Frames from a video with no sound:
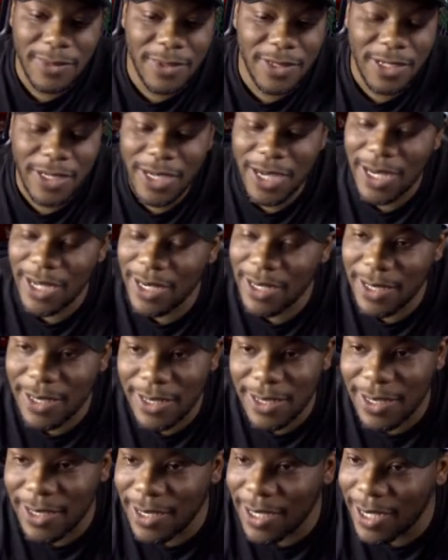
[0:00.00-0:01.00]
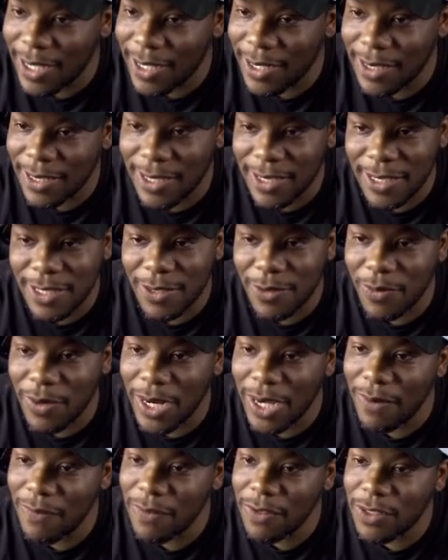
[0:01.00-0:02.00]
You gotta, cause the
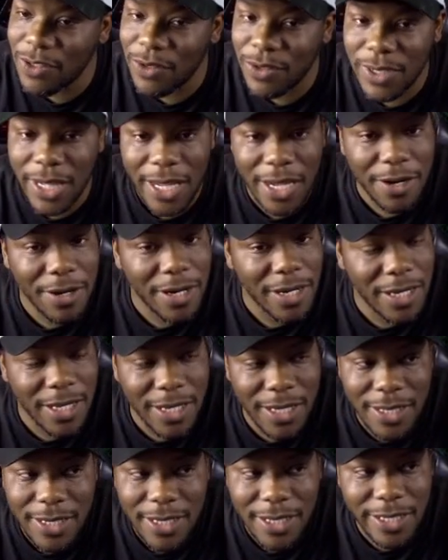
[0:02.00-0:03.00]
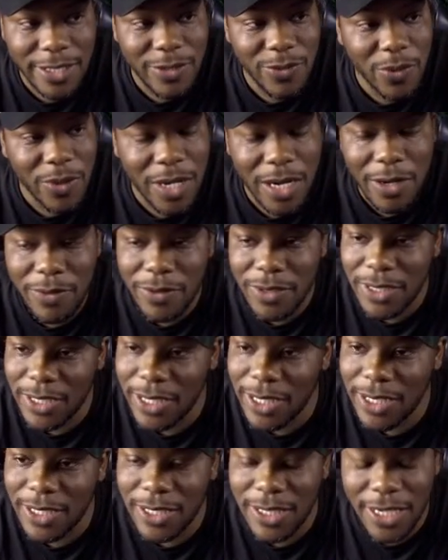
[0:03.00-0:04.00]
Ravens are getting these wide
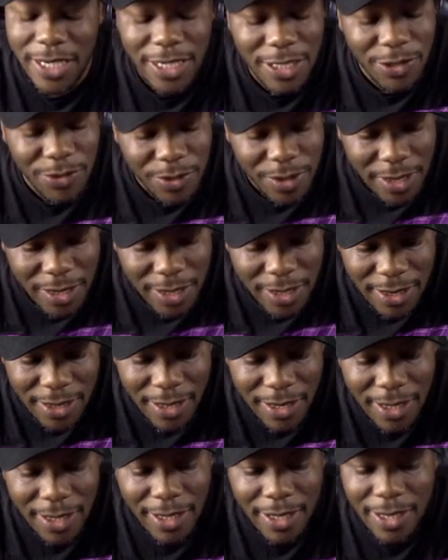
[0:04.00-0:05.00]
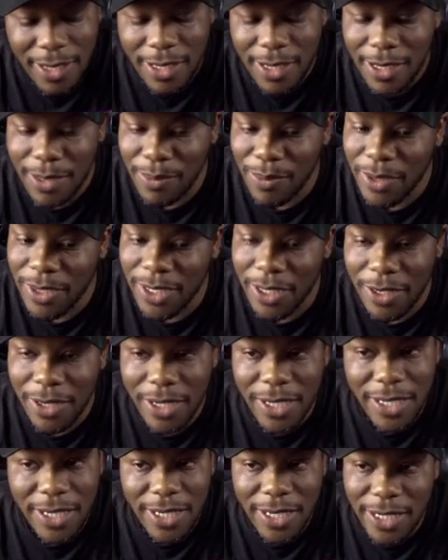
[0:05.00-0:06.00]
receivers, injuries, but they're
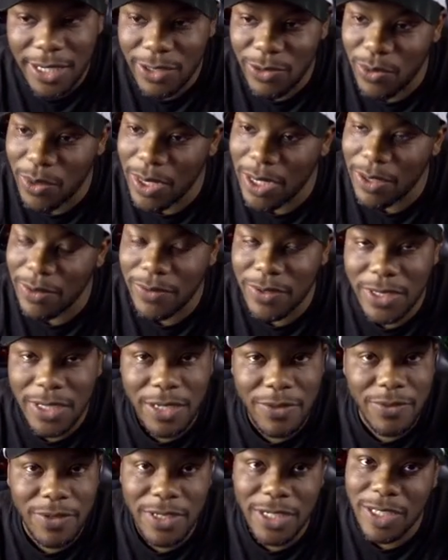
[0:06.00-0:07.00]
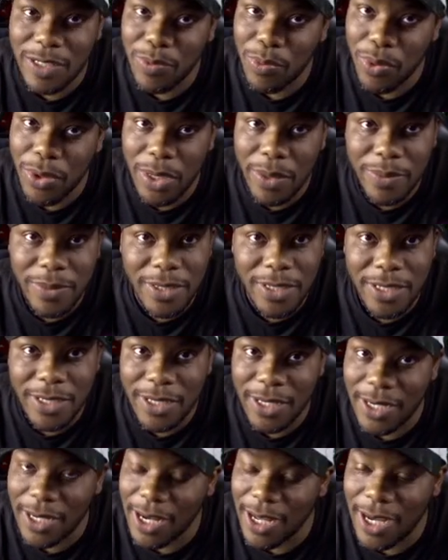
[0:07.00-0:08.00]
getting these wide receivers that's promising
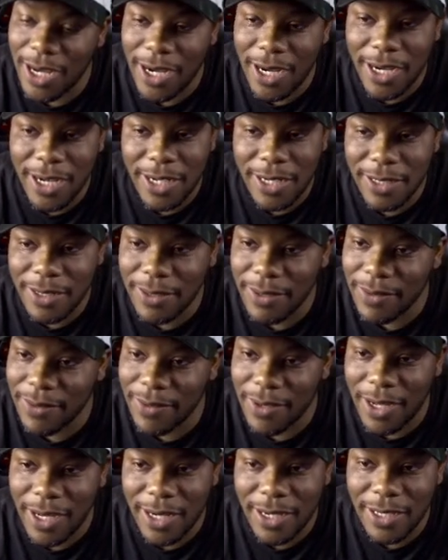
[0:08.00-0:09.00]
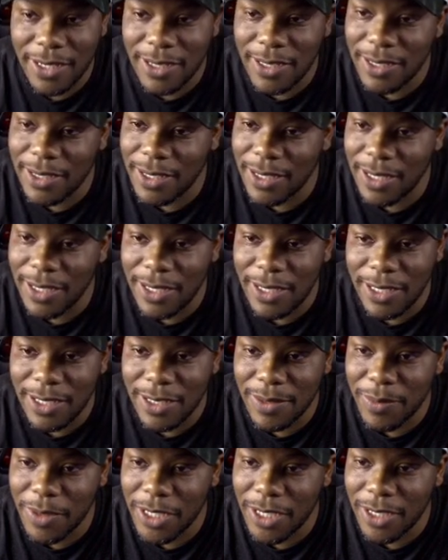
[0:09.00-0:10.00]
a lot of good
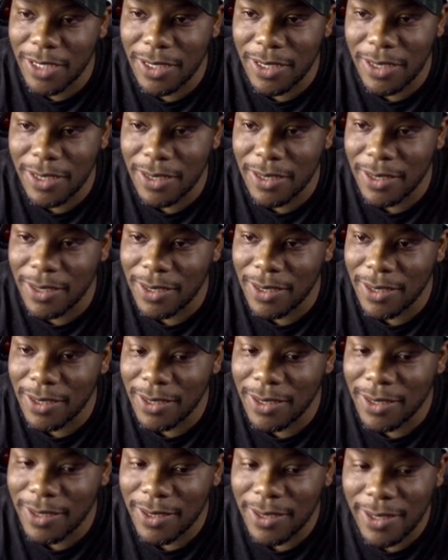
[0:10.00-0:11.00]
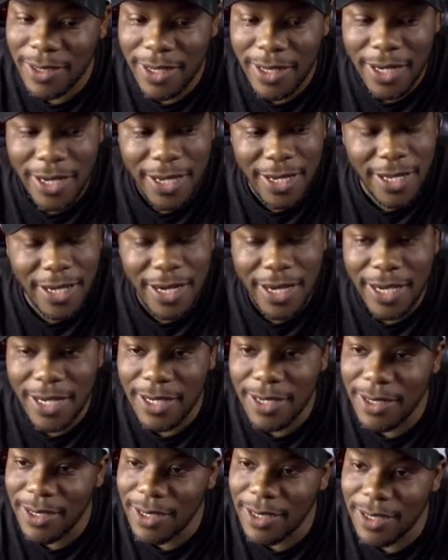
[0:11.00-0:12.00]
things, man. It
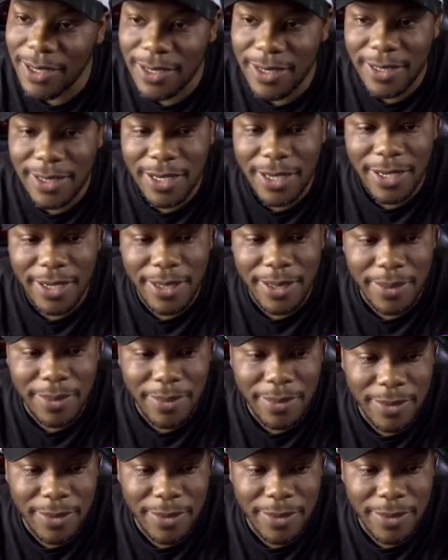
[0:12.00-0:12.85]
ain't looking the same.